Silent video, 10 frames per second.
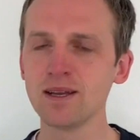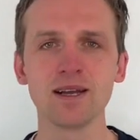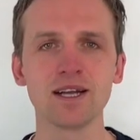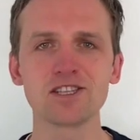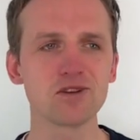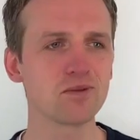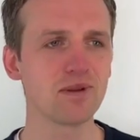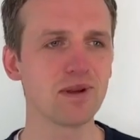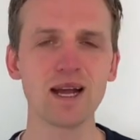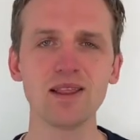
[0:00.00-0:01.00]
And so
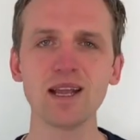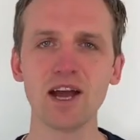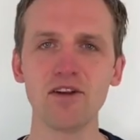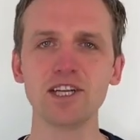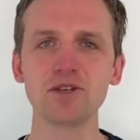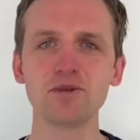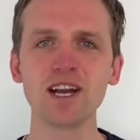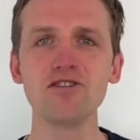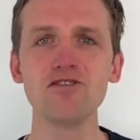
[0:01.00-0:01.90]
I had the courage and went and